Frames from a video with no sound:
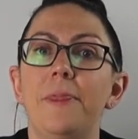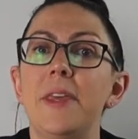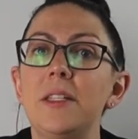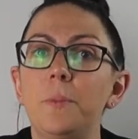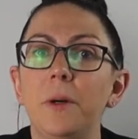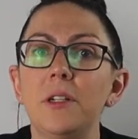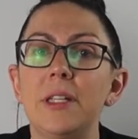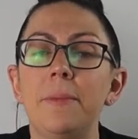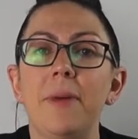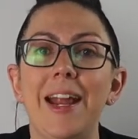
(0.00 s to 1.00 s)
This
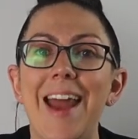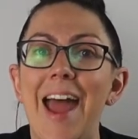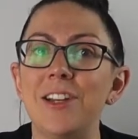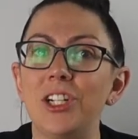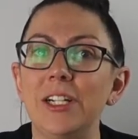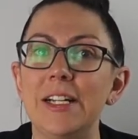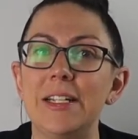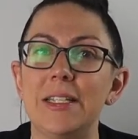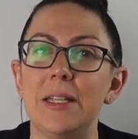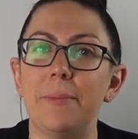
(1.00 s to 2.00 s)
person might enter
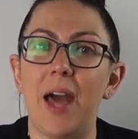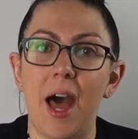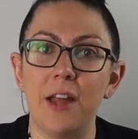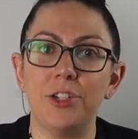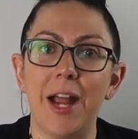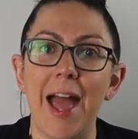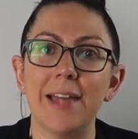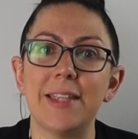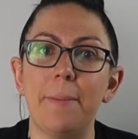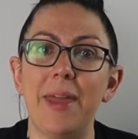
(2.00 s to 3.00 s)
into some
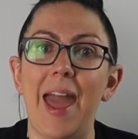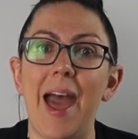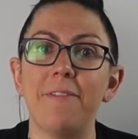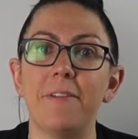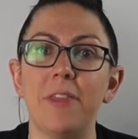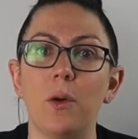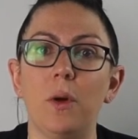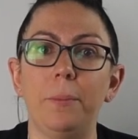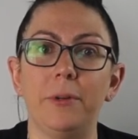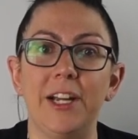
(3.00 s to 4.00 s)
contracts on behalf of the
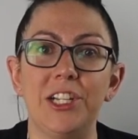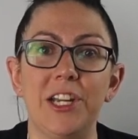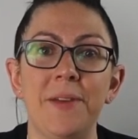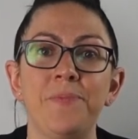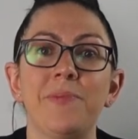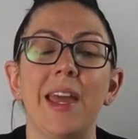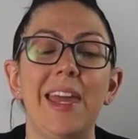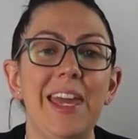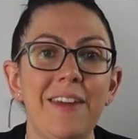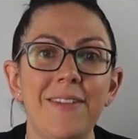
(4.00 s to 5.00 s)
corporation,
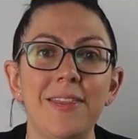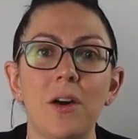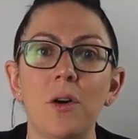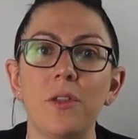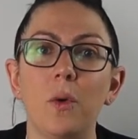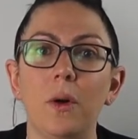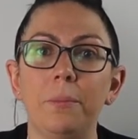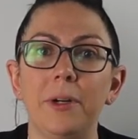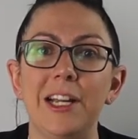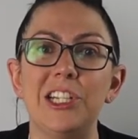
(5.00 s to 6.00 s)
even though the
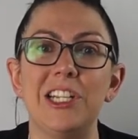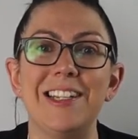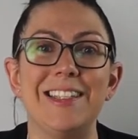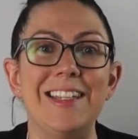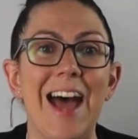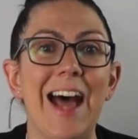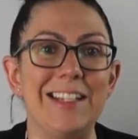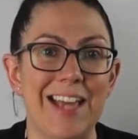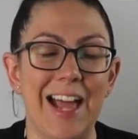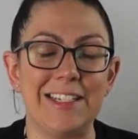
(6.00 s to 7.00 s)
corporation does
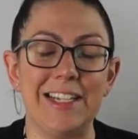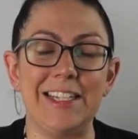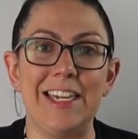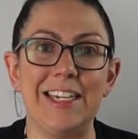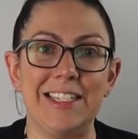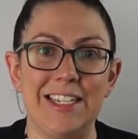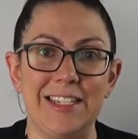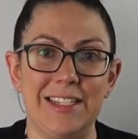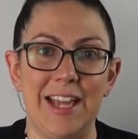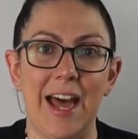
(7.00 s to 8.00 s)
not technically
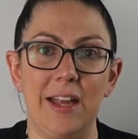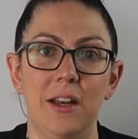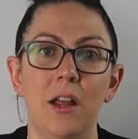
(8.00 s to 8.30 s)
exist yet.